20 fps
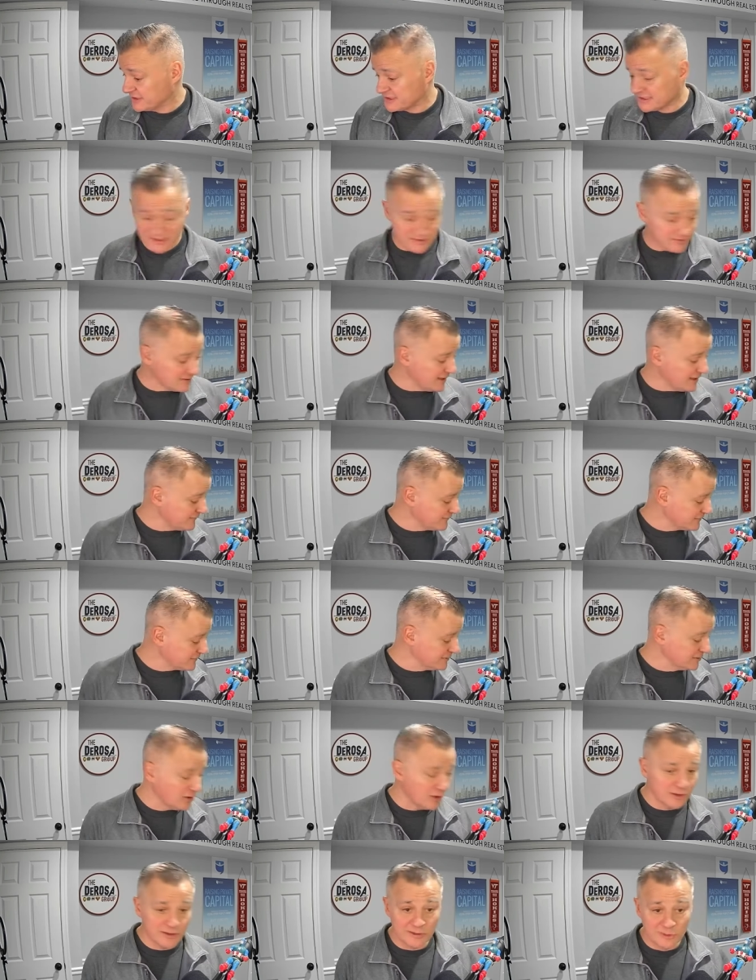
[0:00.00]
just sitting around for
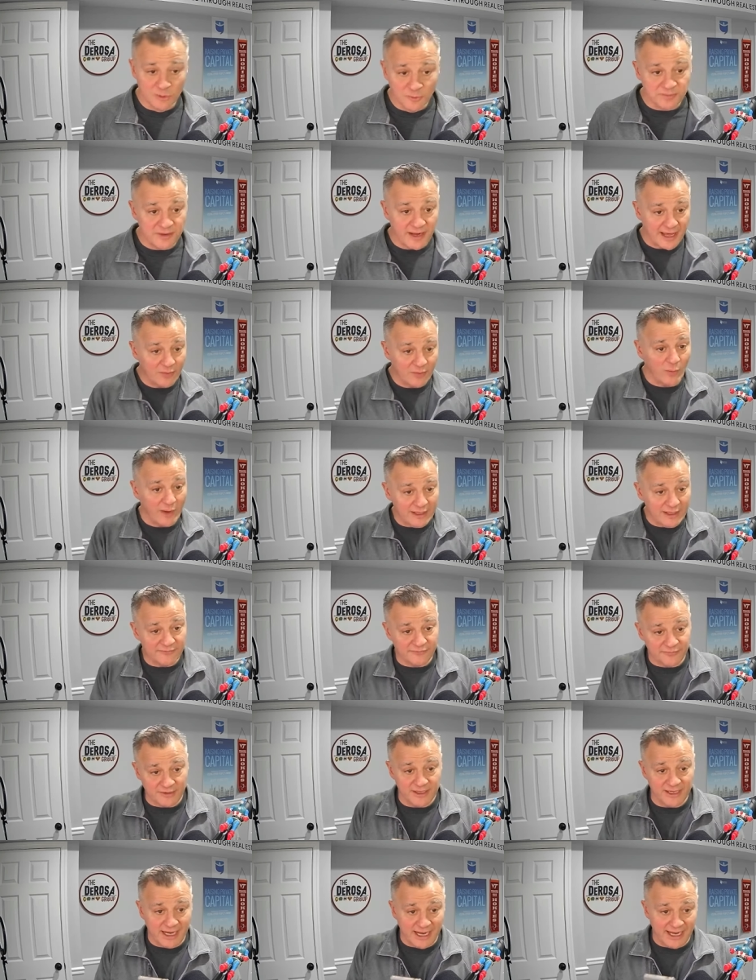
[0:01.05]
on LoopNet waiting
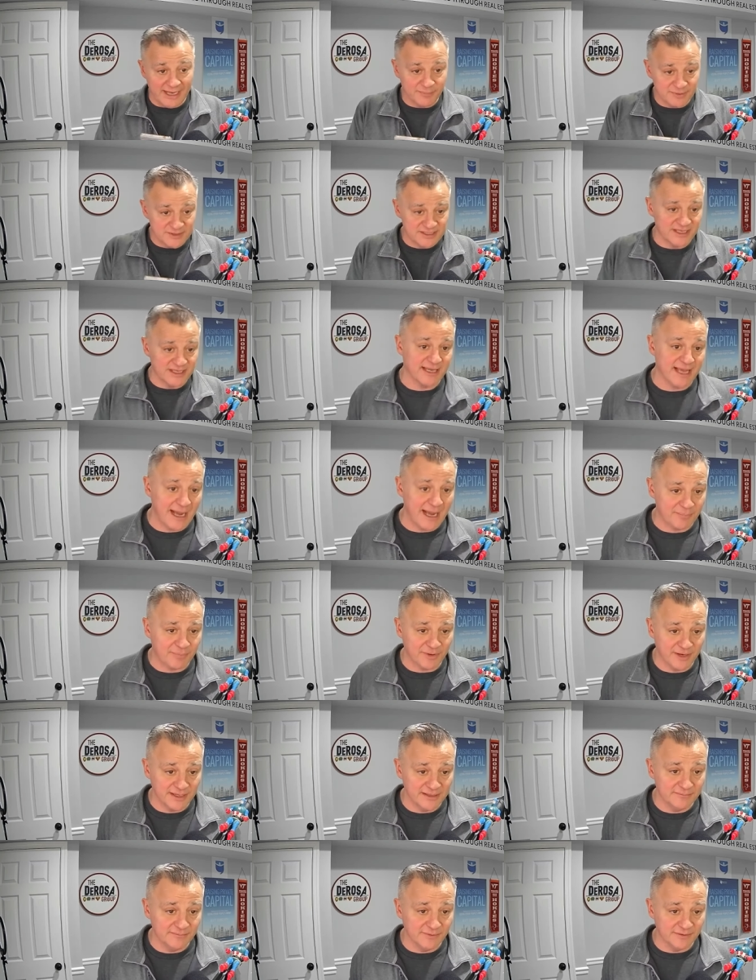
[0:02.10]
for a nine percent cap
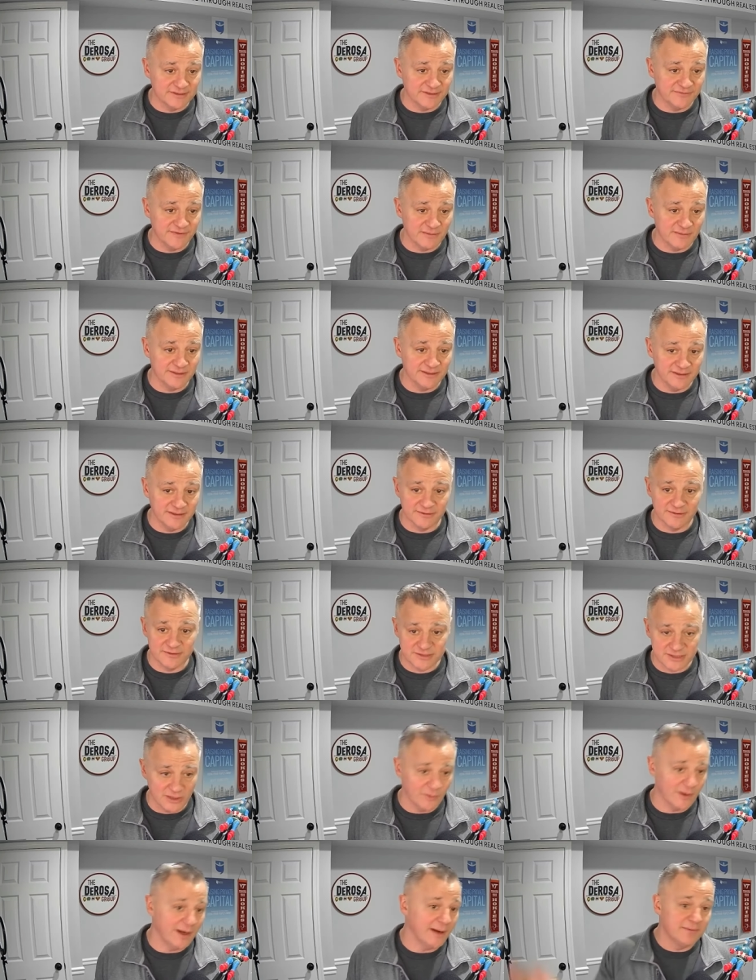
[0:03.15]
rate multifamily deal to
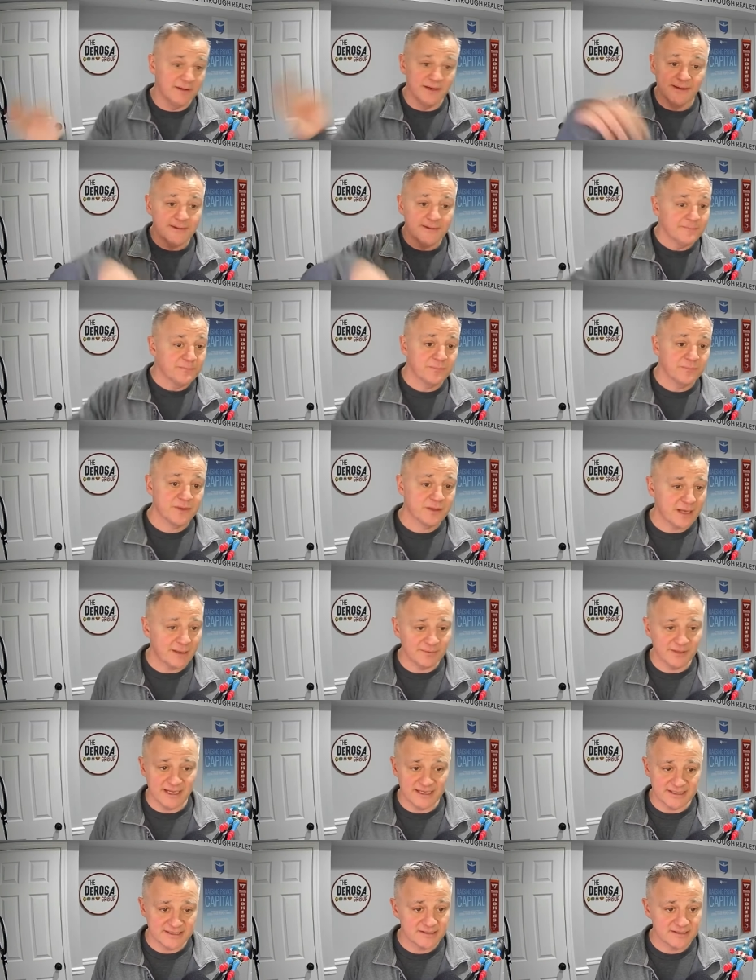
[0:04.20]
show up, God
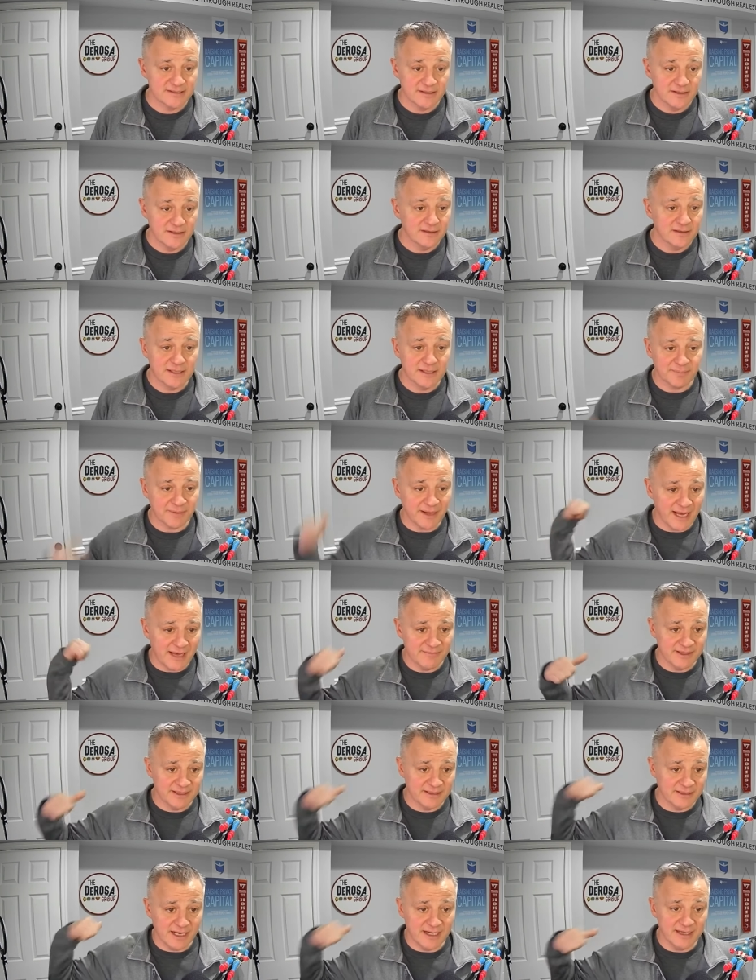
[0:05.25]
bless. Get behind
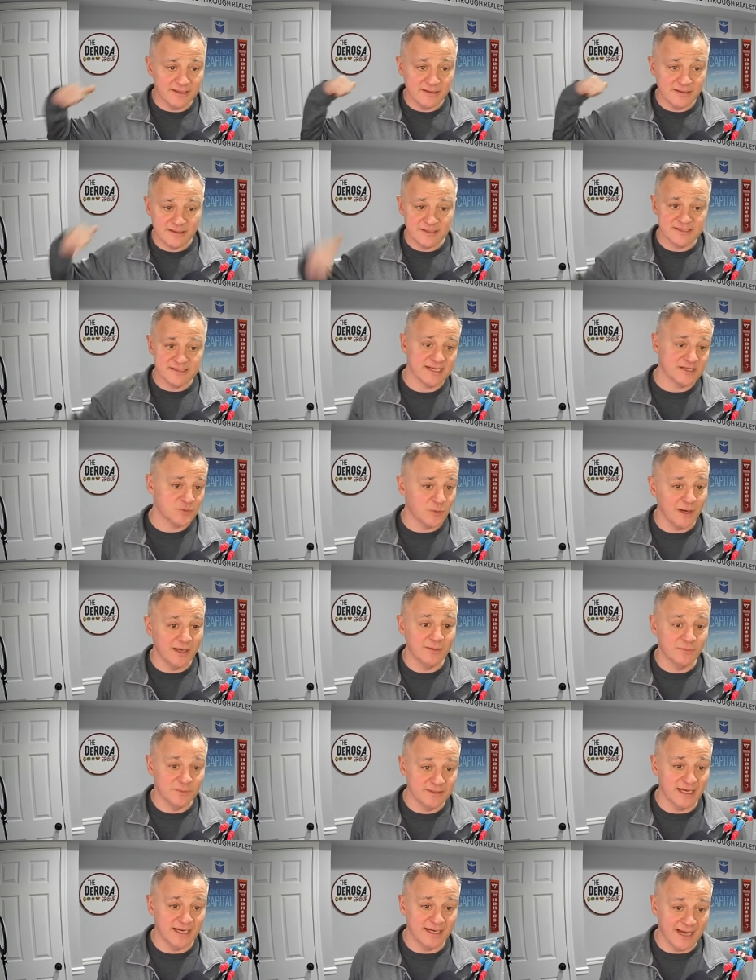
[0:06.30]
exactly. me in line because guess what?
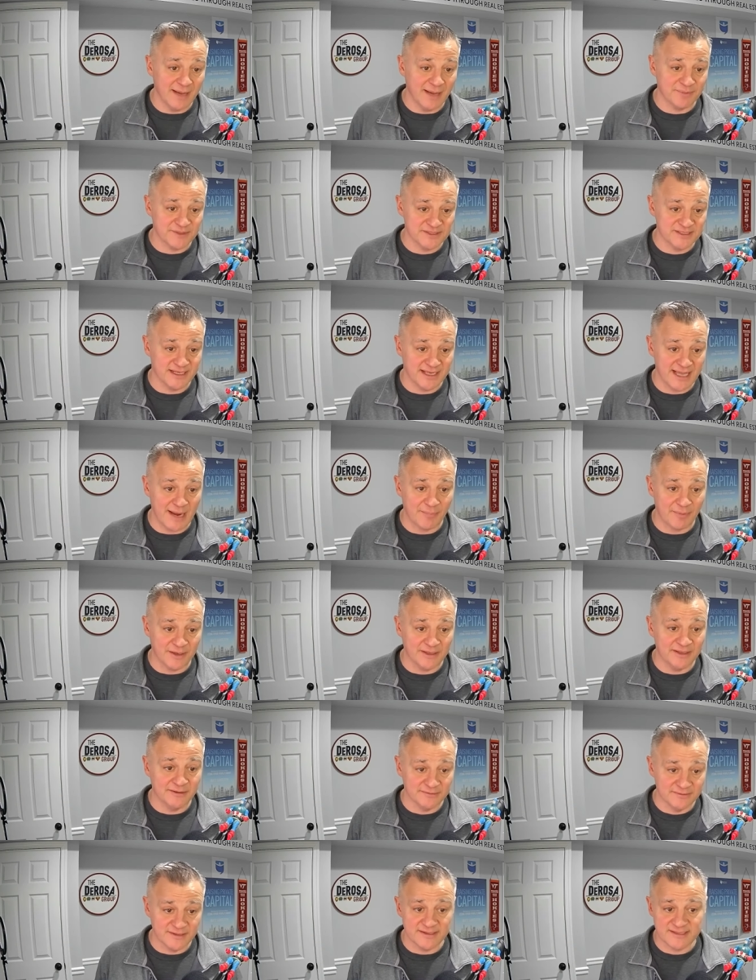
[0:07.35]
When that nine percent cap rate
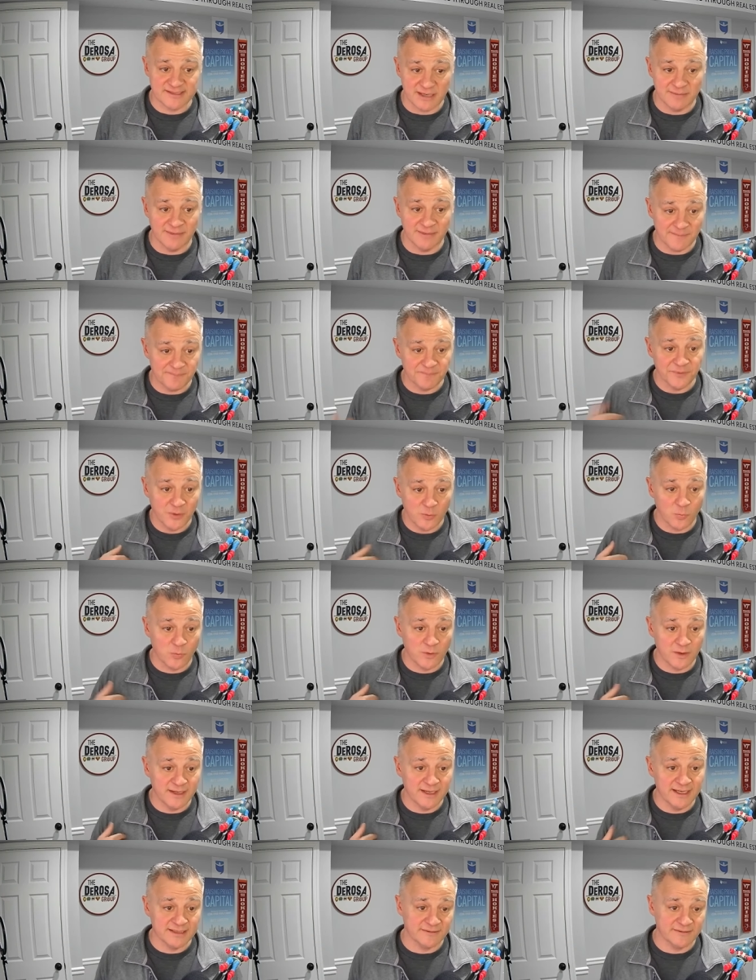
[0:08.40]
deal does come up, we're
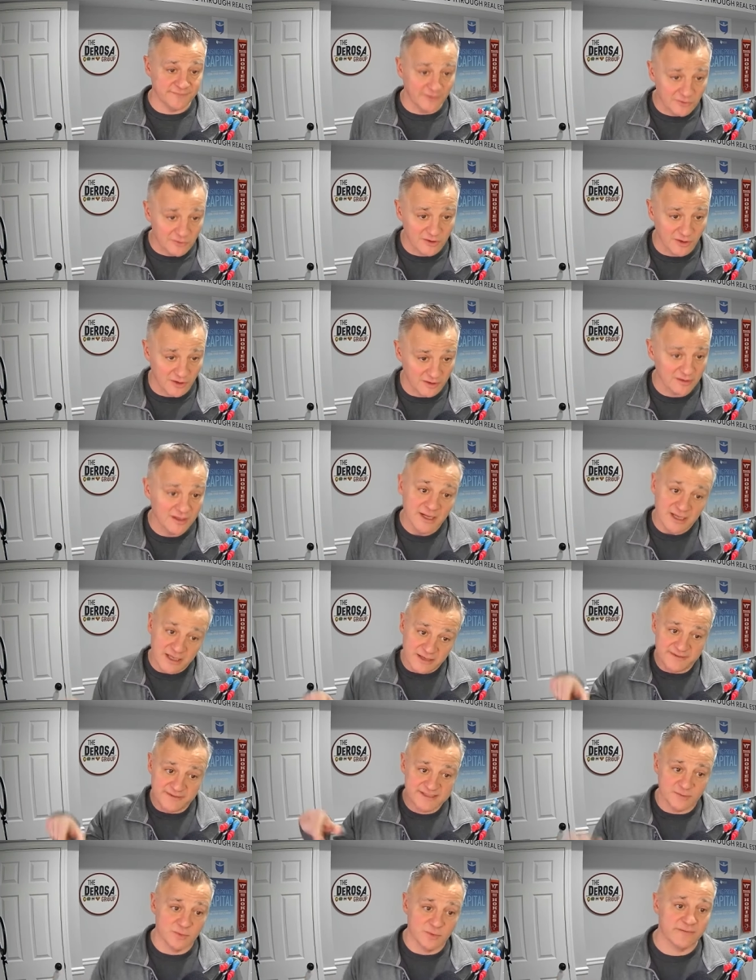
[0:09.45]
going to get the phone call if
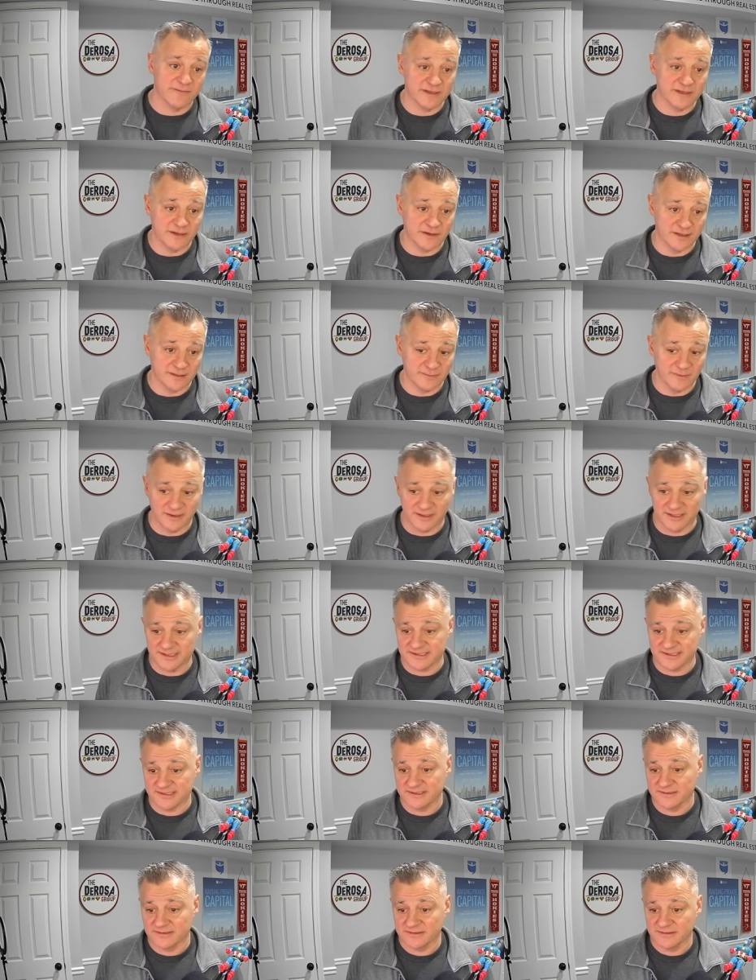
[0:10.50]
it's in one of our target
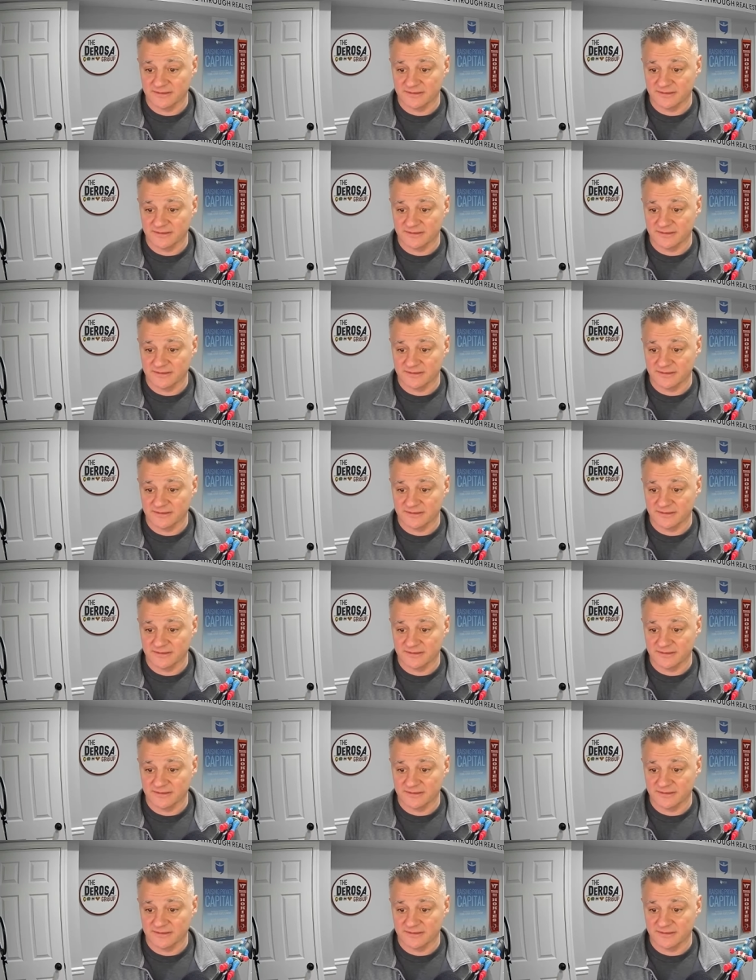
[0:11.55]
markets.